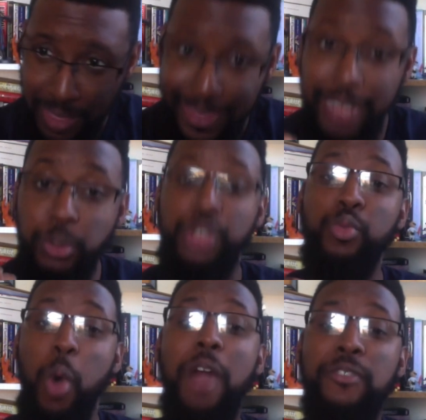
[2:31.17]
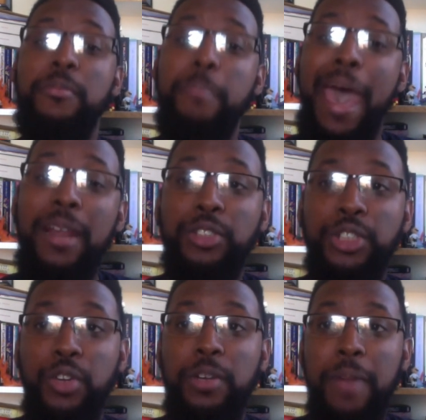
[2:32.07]
that's what you want from a battle
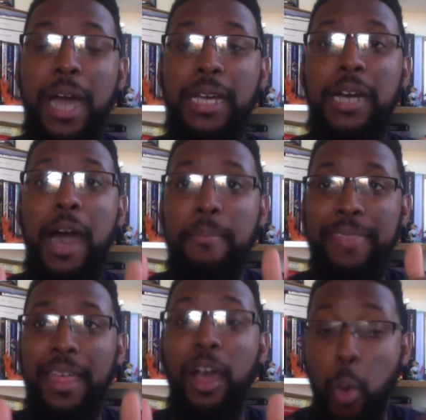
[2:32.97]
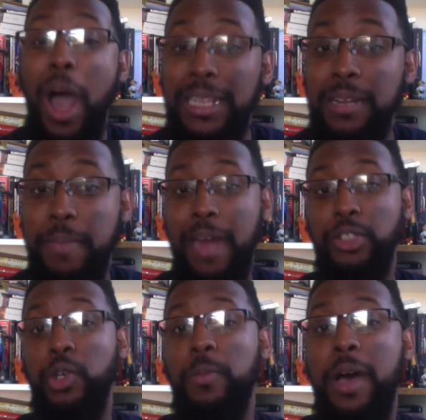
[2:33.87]
shonen manga, a quality
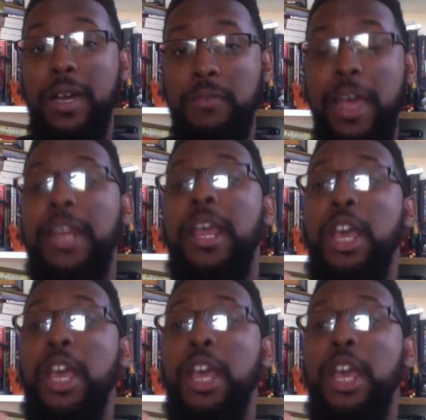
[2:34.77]
battle shonen manga, right?